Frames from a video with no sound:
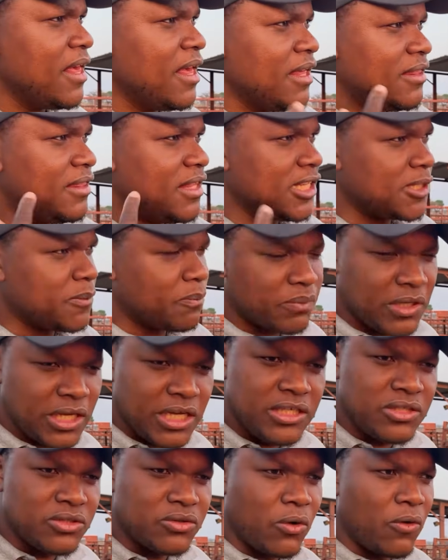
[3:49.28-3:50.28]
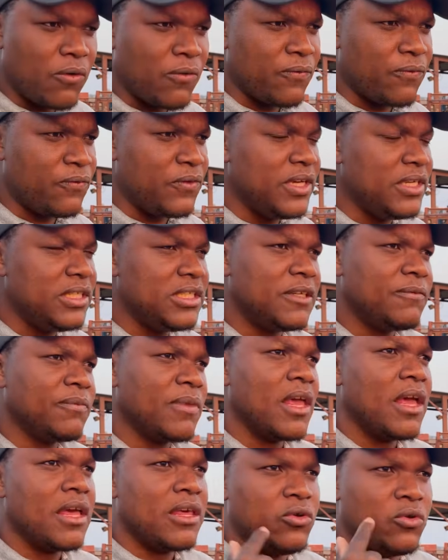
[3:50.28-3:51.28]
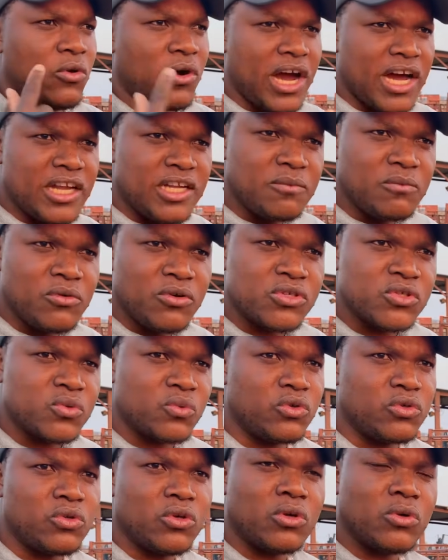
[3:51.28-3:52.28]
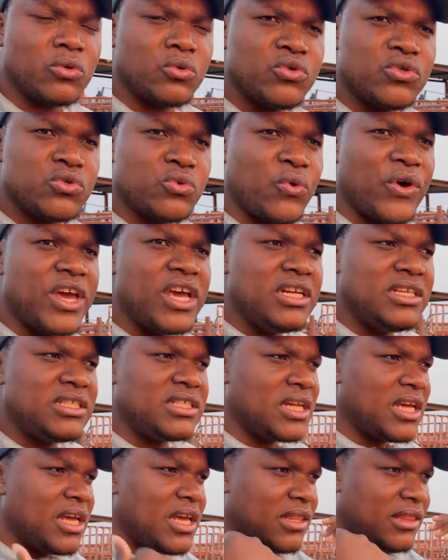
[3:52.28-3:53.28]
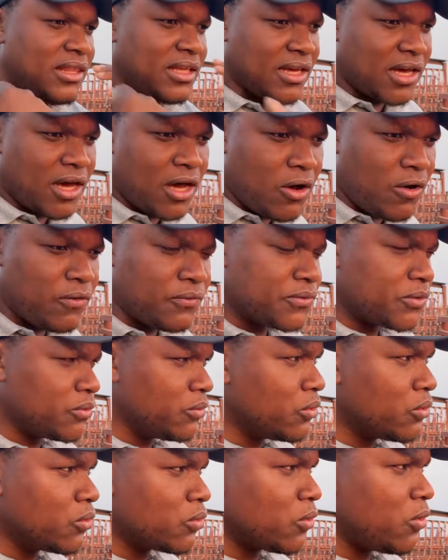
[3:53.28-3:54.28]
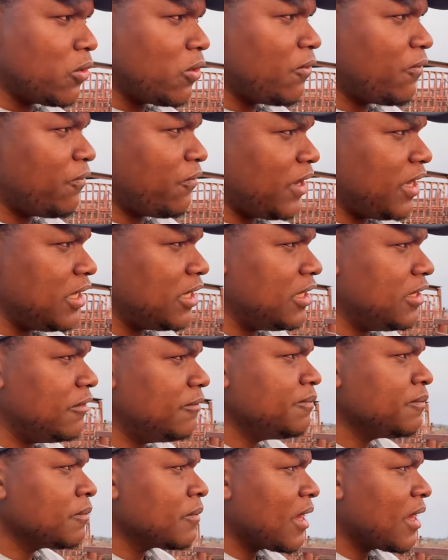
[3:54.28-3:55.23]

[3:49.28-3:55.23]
there's plenty of feed. Your animals will not lose weight. The calves will grow very